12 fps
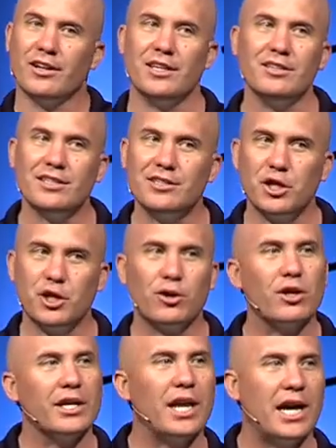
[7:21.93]
And this is in the
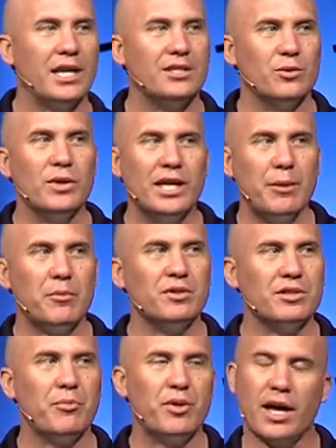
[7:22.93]
early 90s, and we came up with
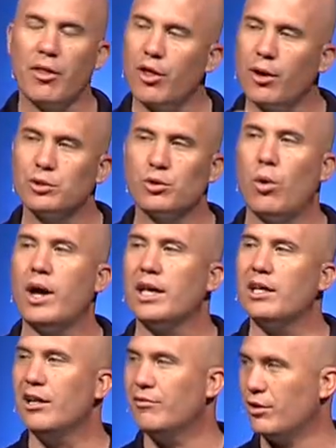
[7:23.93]
something I thought was quite
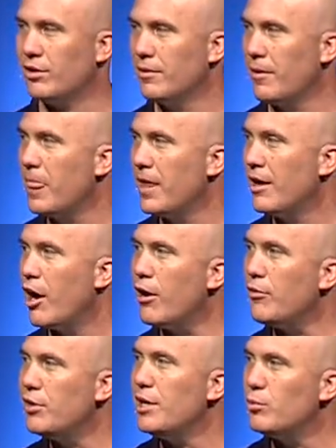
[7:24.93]
clever. Our
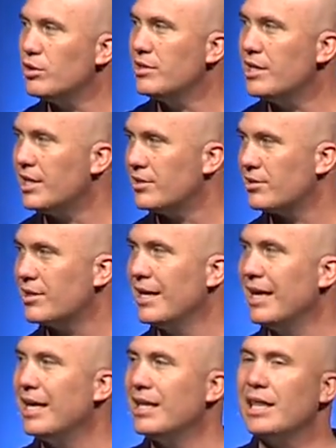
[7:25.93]
theme was this:
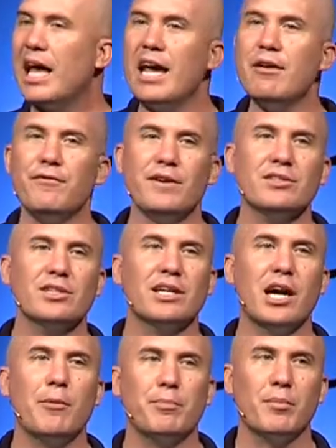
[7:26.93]
life is a
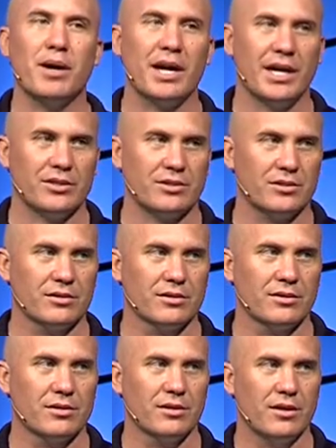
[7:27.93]
compromise,
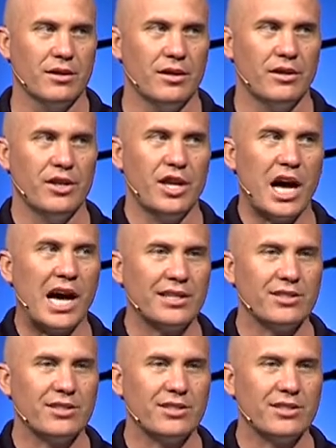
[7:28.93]
not.